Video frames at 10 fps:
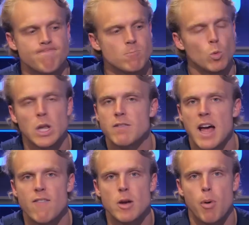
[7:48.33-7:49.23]
We'd love
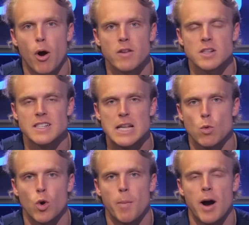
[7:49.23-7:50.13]
to have you a part of this because that's
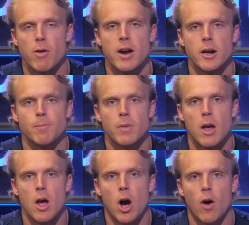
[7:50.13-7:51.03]
what we're about right here.
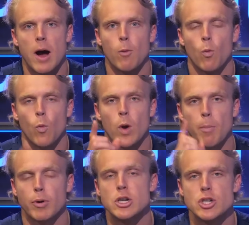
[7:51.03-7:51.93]
All right? We
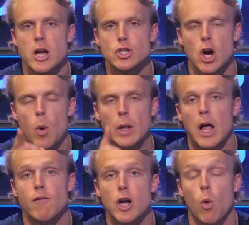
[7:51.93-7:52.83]
appreciate y'all. We
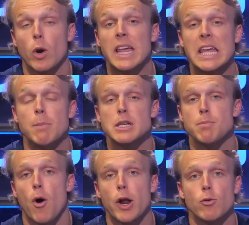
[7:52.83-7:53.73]
love y'all. We're going to keep this
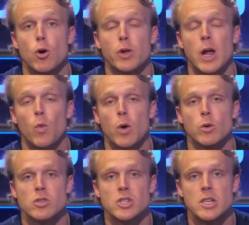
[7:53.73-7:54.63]
party rolling, and we
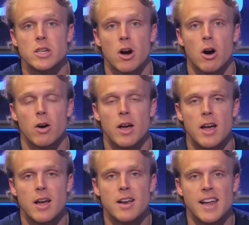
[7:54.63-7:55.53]
will see y'all
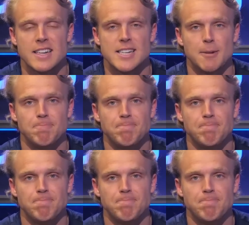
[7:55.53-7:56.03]
next time.